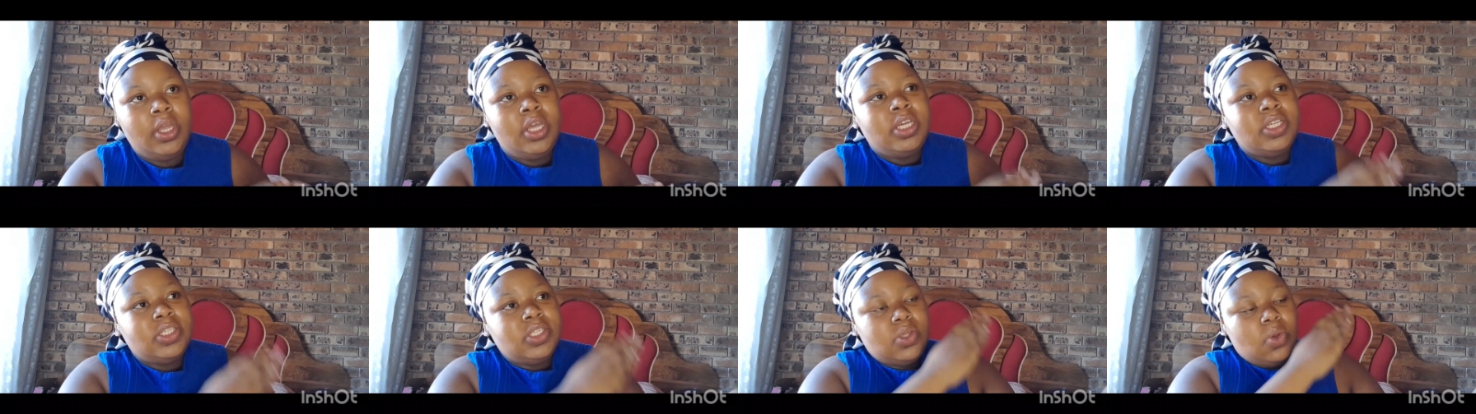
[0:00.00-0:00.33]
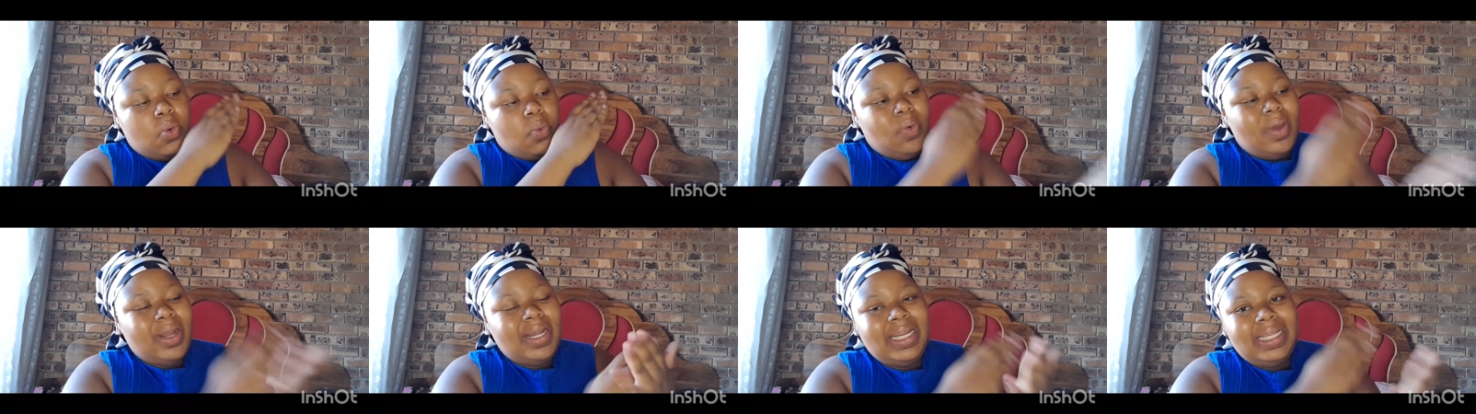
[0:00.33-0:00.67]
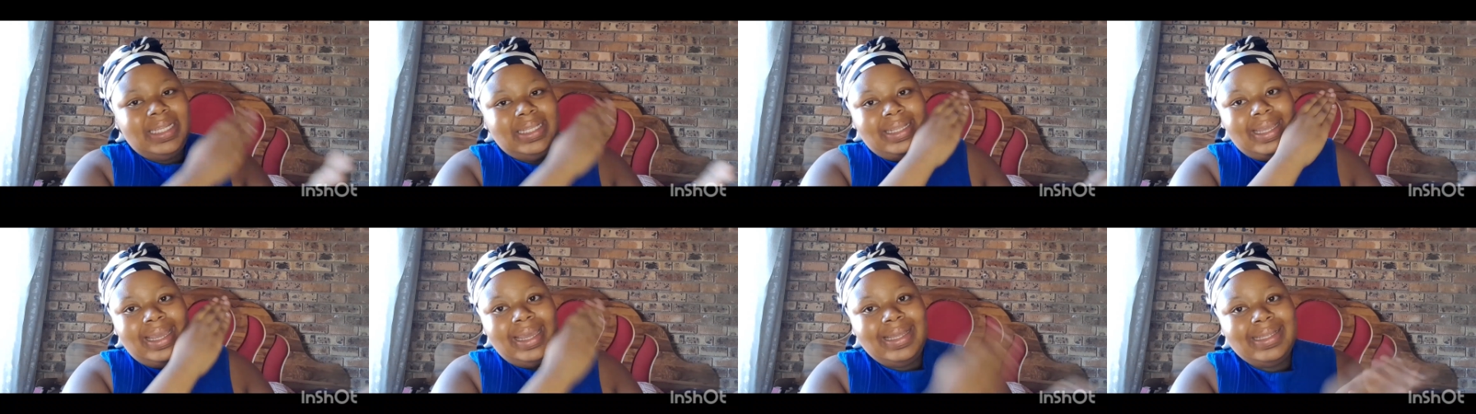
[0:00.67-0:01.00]
So when
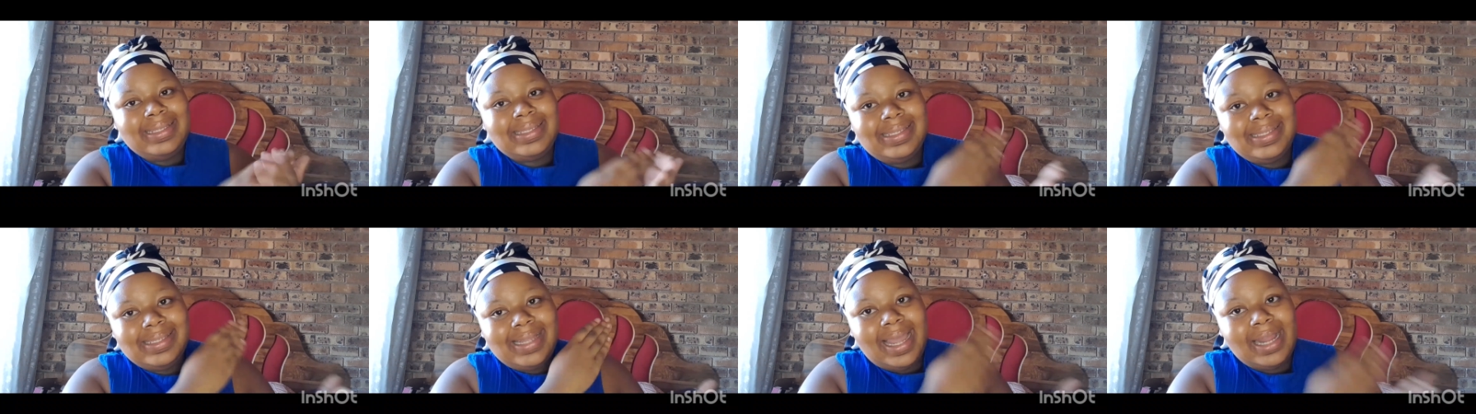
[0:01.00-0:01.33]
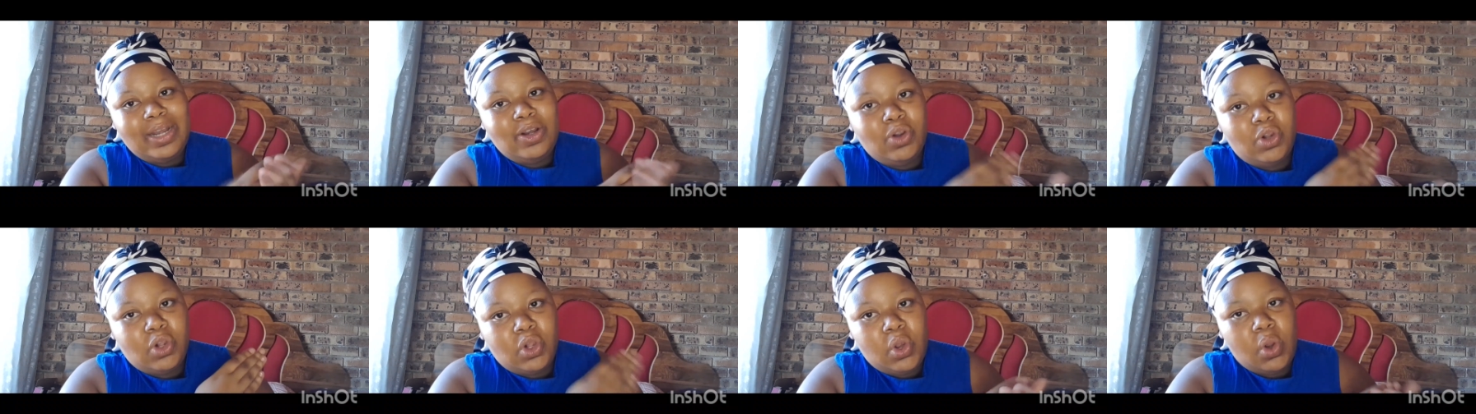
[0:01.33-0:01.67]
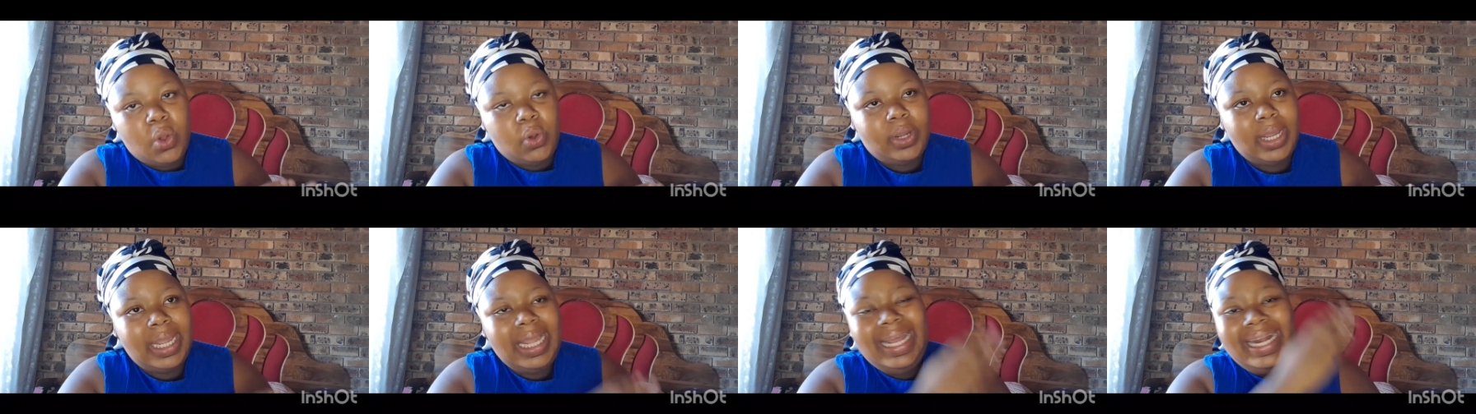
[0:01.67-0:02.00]
it hits 9
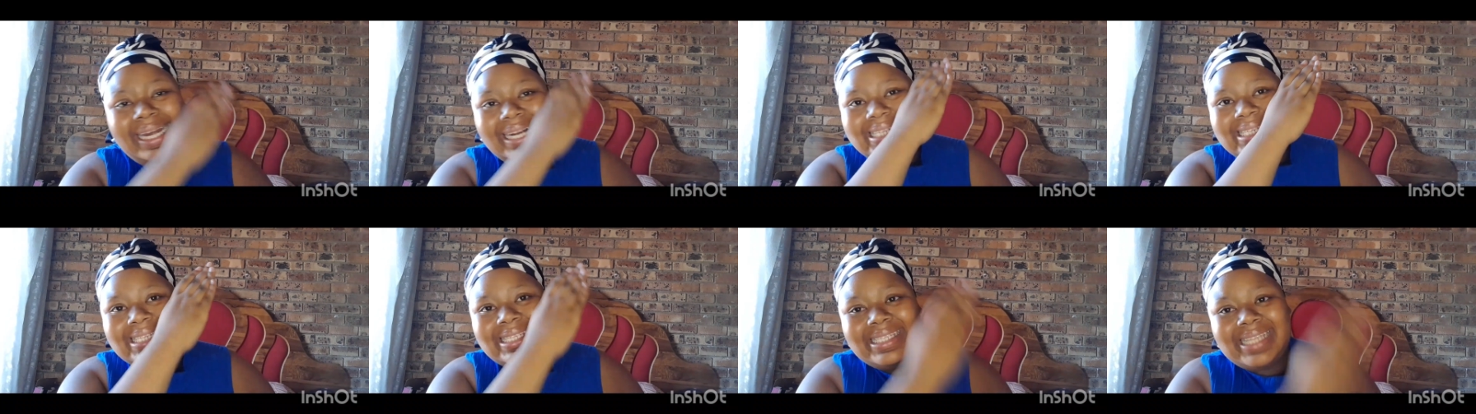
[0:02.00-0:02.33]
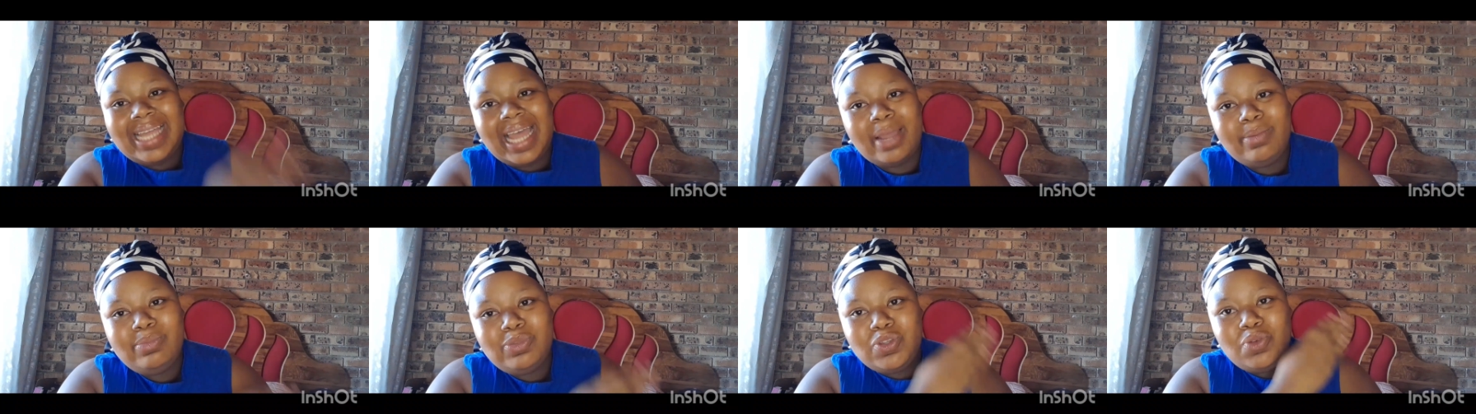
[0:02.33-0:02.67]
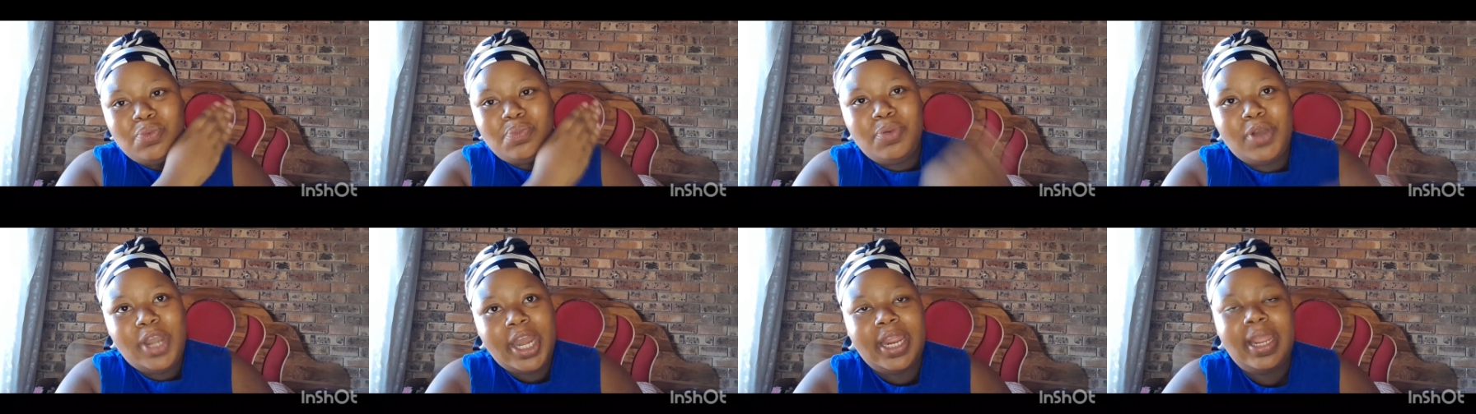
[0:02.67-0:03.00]
o'clock, it is time to
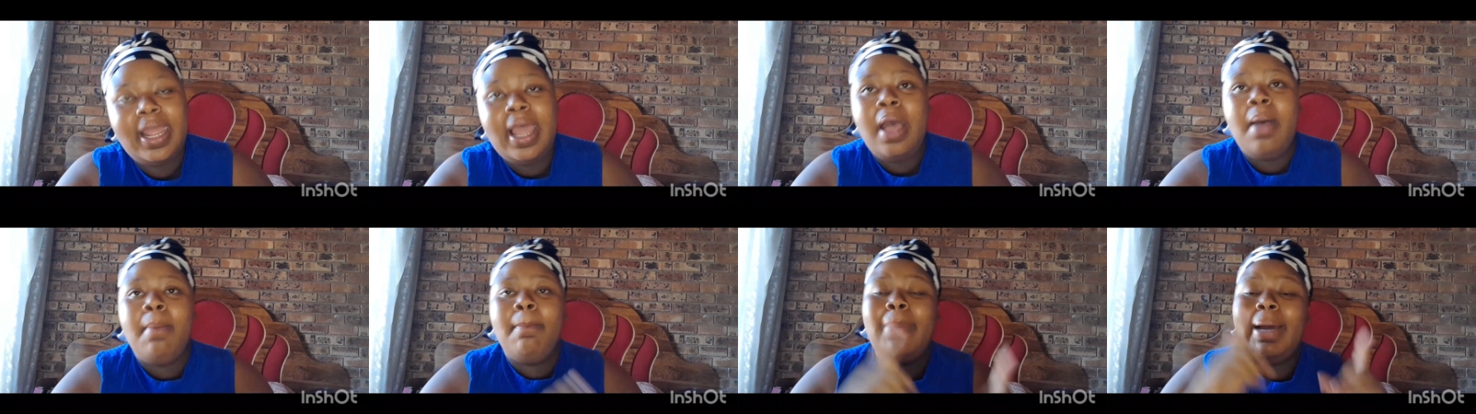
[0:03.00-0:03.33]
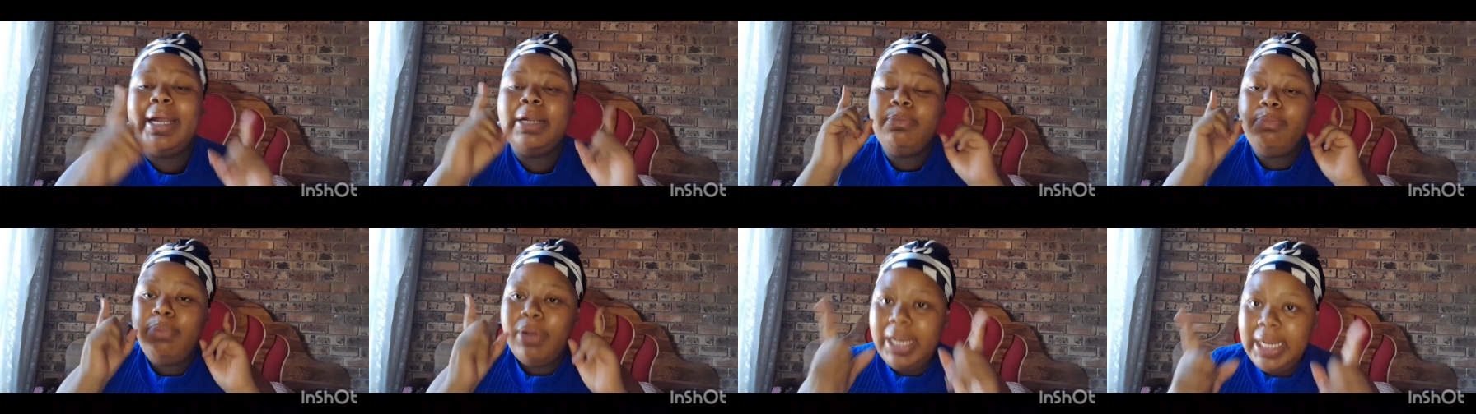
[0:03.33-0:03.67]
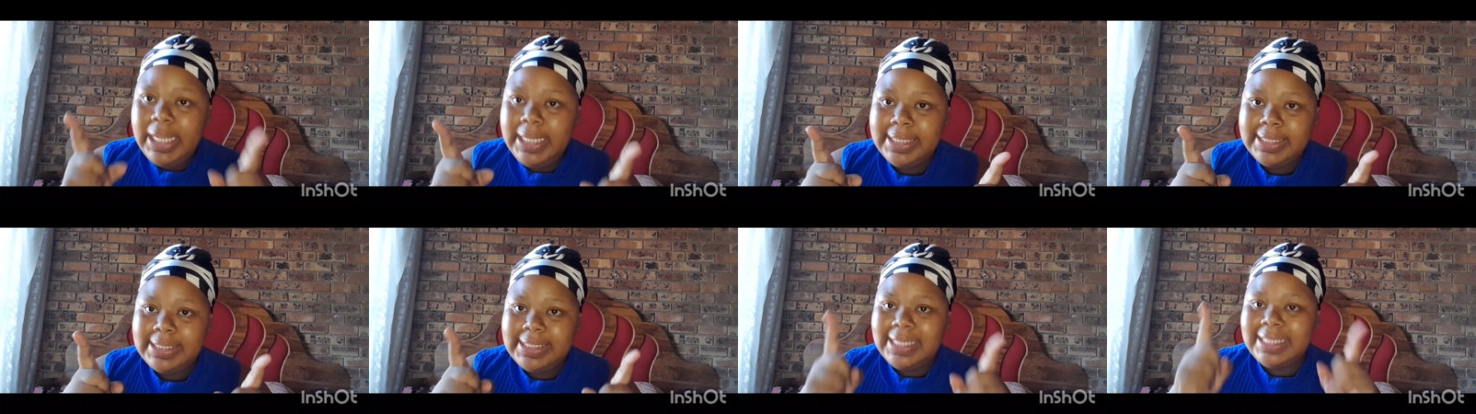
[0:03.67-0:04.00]
pray. But
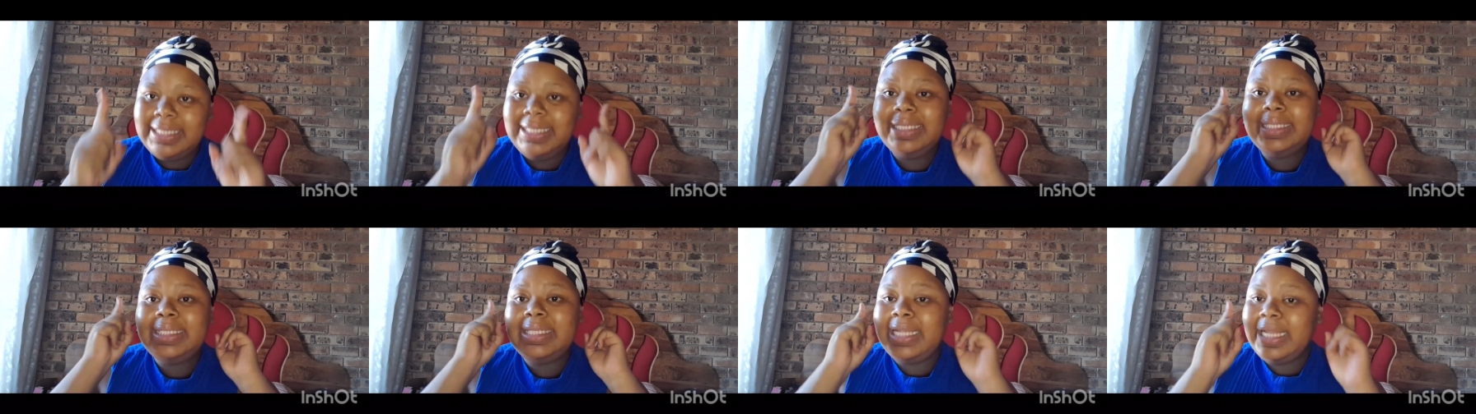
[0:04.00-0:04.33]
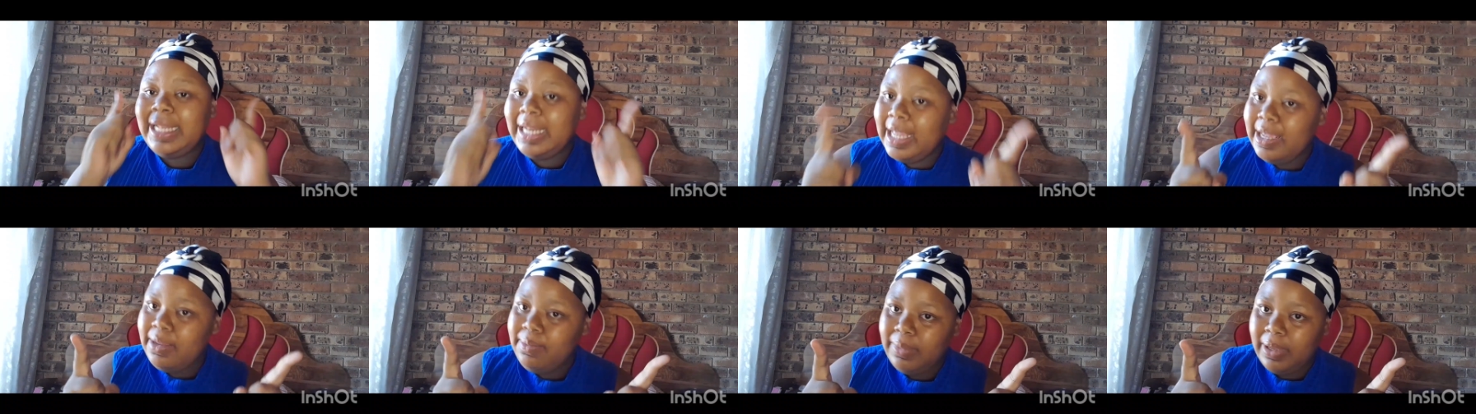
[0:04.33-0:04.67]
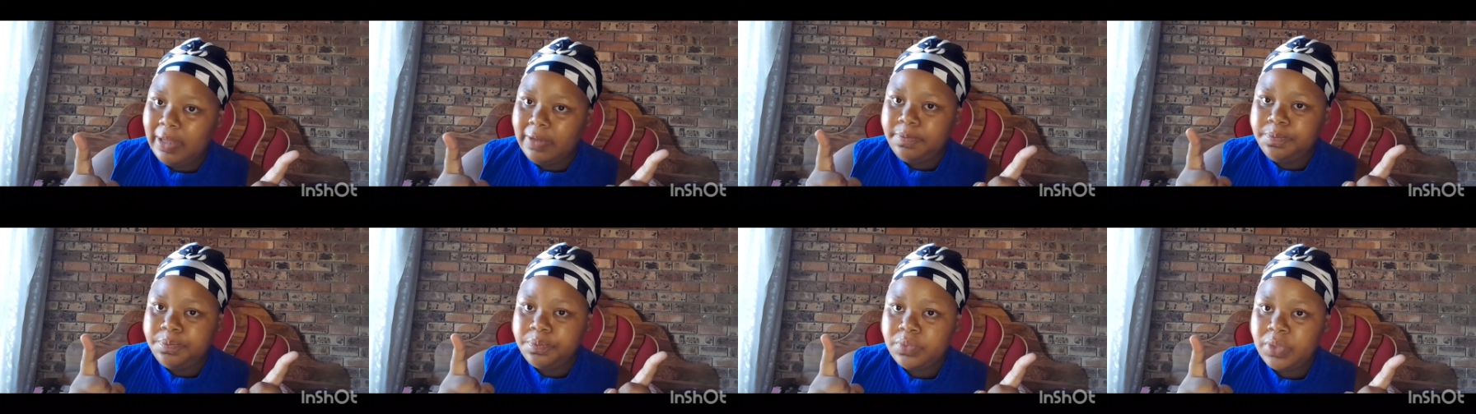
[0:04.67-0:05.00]
please, disclaimer,